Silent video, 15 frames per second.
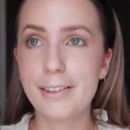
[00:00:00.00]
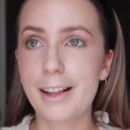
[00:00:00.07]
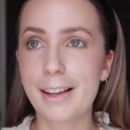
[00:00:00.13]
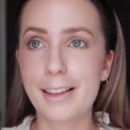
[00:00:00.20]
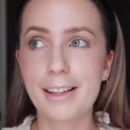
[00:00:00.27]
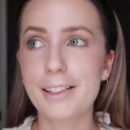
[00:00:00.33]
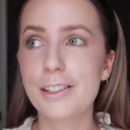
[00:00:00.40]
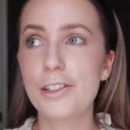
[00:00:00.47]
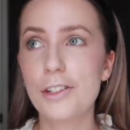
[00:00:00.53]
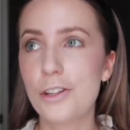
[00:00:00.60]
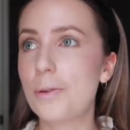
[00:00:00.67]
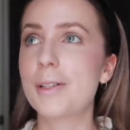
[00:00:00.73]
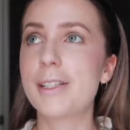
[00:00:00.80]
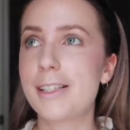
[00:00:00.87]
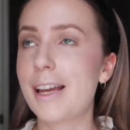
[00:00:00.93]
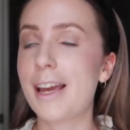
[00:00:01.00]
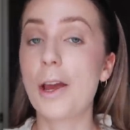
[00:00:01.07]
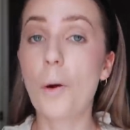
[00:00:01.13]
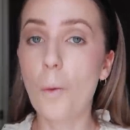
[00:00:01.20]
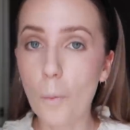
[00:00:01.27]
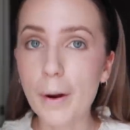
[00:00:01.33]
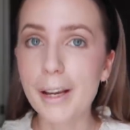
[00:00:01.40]
like things to do and
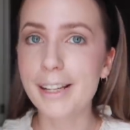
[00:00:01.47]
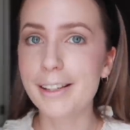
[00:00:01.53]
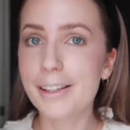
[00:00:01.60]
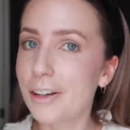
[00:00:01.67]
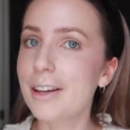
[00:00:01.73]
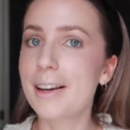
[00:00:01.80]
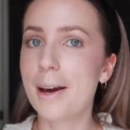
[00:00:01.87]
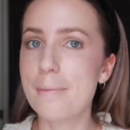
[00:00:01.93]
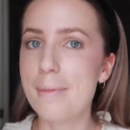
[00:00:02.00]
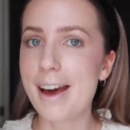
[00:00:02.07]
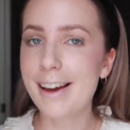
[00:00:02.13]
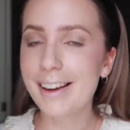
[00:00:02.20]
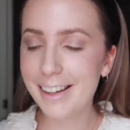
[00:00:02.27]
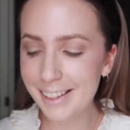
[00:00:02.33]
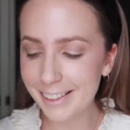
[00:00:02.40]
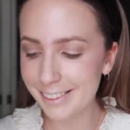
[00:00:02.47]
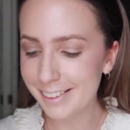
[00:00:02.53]
see when you can come back.